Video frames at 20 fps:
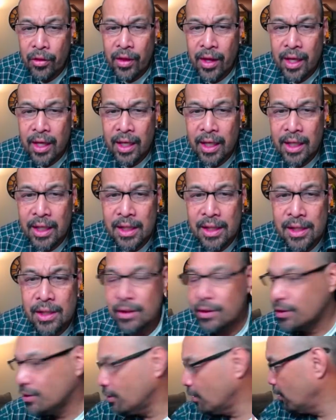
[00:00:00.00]
things.
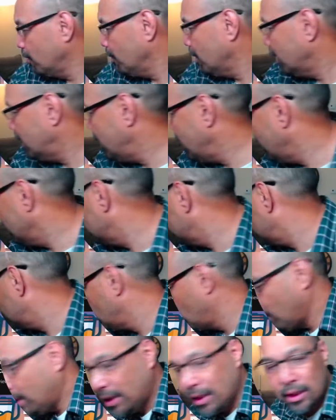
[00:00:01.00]
Sorry, my cat's
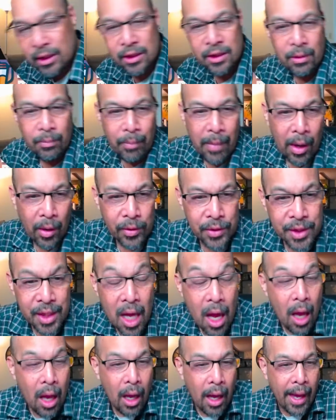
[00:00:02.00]
squeaking something else.
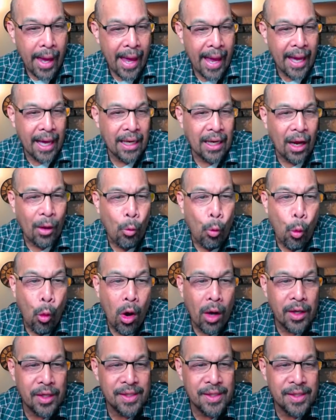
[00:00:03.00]
And I want to